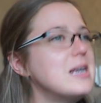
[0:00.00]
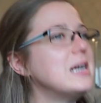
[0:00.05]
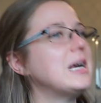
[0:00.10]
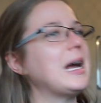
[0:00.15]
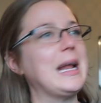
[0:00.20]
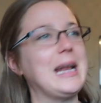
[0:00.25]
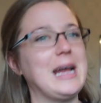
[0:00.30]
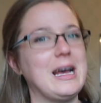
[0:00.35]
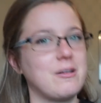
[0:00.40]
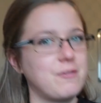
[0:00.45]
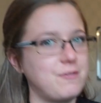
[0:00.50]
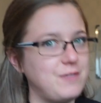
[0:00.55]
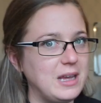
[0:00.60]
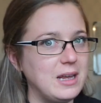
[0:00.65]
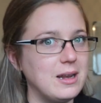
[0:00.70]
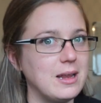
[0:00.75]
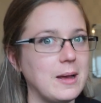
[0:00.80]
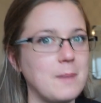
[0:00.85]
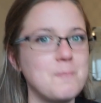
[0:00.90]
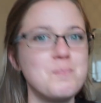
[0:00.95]
and I had a
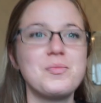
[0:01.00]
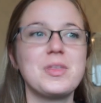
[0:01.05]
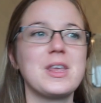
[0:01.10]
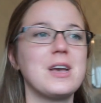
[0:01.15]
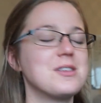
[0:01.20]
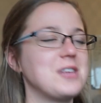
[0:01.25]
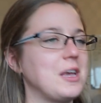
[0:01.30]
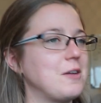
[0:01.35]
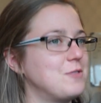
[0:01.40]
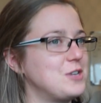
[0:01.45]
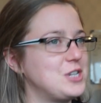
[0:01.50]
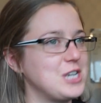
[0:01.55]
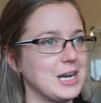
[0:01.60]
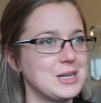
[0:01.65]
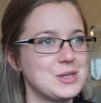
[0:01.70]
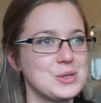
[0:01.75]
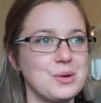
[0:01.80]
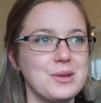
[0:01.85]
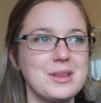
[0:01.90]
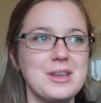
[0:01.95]
feeling I was like,
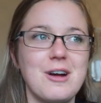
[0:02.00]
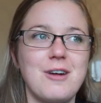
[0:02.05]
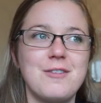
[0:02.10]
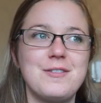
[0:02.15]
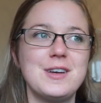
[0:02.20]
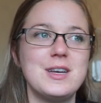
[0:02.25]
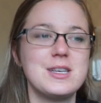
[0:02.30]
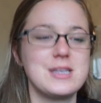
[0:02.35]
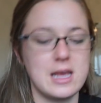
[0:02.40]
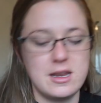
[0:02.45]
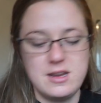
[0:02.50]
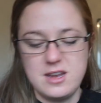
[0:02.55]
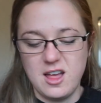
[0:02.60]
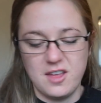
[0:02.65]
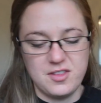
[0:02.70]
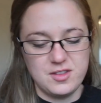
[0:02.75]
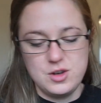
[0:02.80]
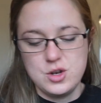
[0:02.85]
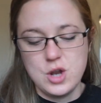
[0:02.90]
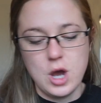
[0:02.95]
reject all the offers, and
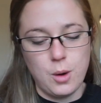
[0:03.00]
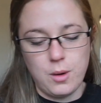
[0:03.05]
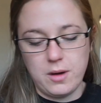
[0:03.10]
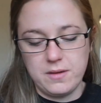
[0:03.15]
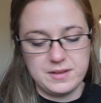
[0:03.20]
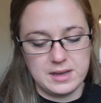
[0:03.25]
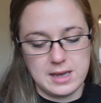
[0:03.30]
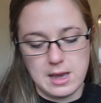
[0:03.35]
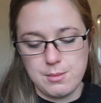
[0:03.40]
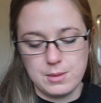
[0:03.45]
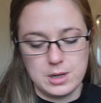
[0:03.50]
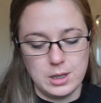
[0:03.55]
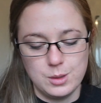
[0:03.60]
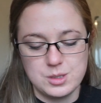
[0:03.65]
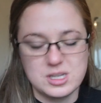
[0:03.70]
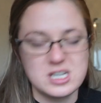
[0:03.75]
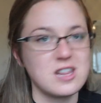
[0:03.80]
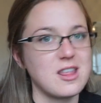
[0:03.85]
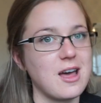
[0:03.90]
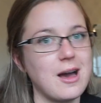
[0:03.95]
no offer came
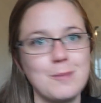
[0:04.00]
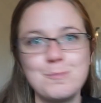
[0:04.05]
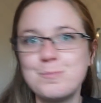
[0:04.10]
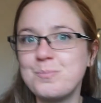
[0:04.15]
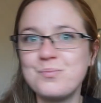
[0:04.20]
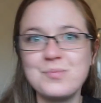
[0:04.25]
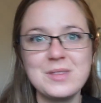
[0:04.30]
close to that.